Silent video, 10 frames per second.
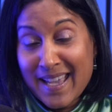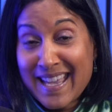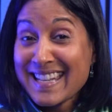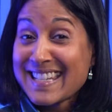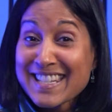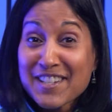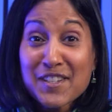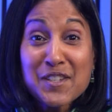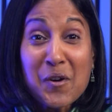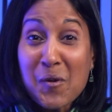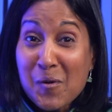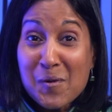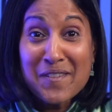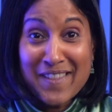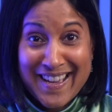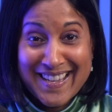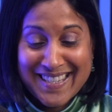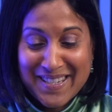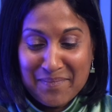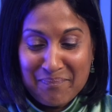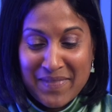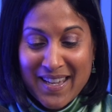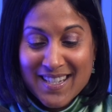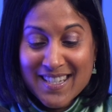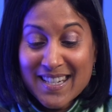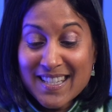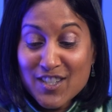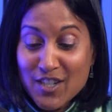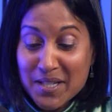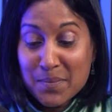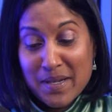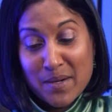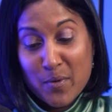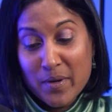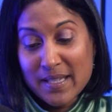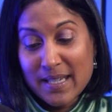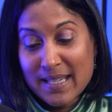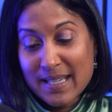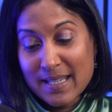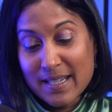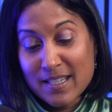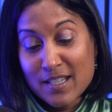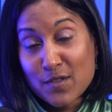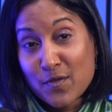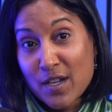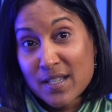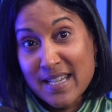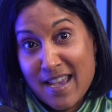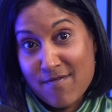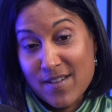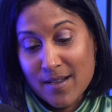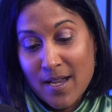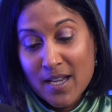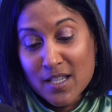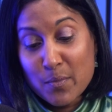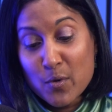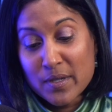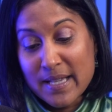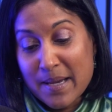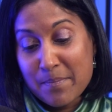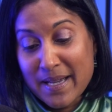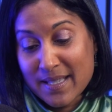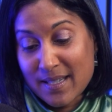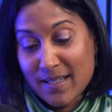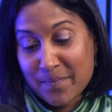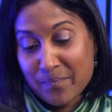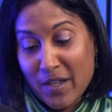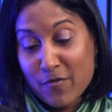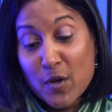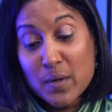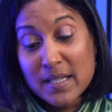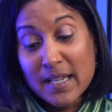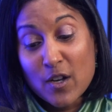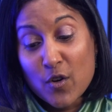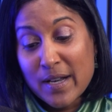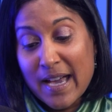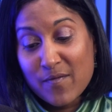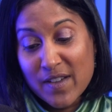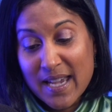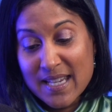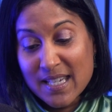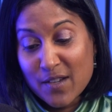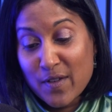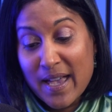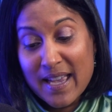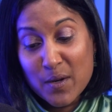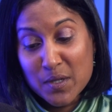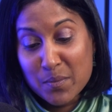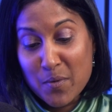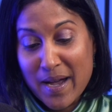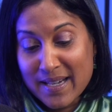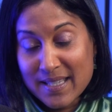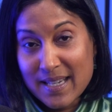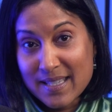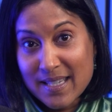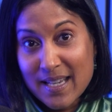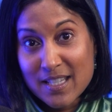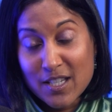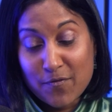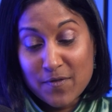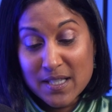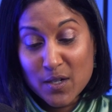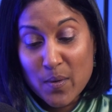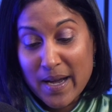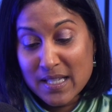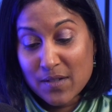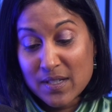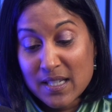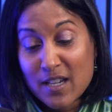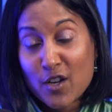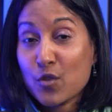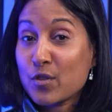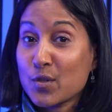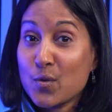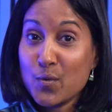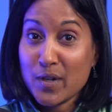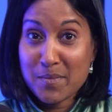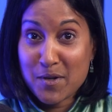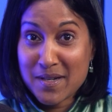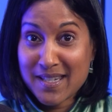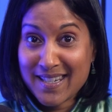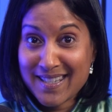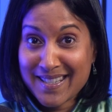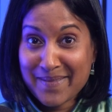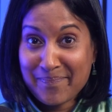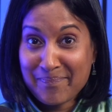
In addition to all of that, she has just been appointed as London's first ever sports ambassador, focusing on advocating for equitable access to physical activity across all communities.